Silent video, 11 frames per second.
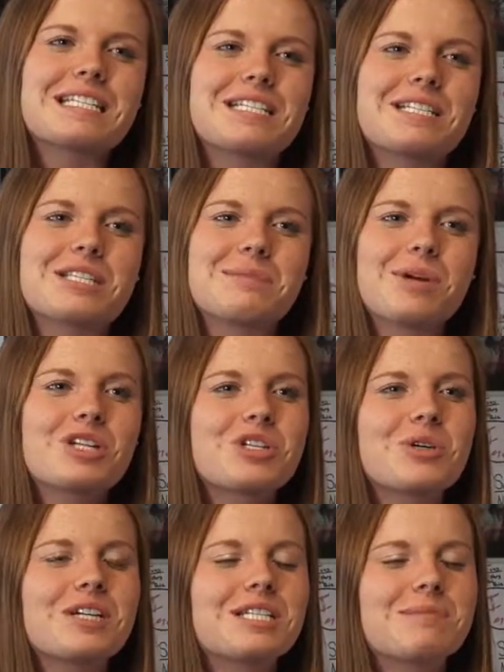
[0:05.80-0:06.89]
is the smart
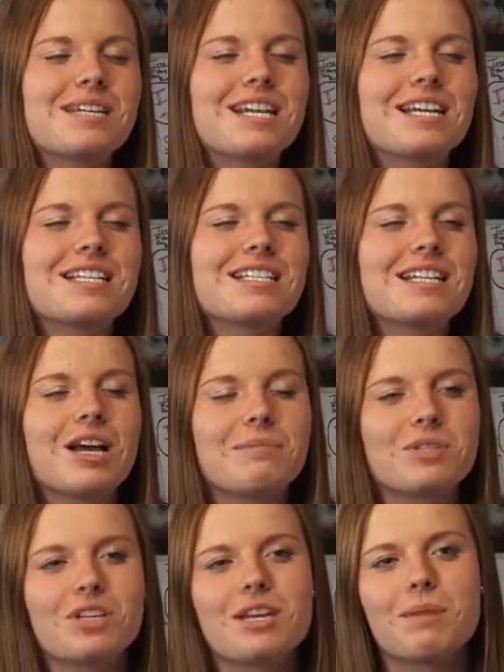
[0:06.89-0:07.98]
choice because it
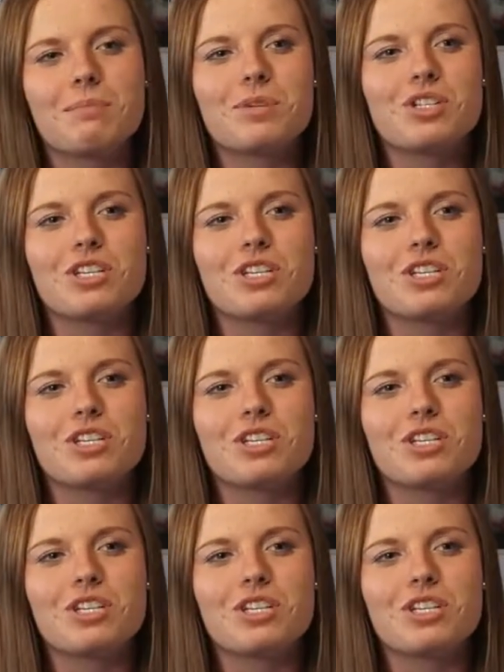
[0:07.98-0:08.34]
helps you keep up your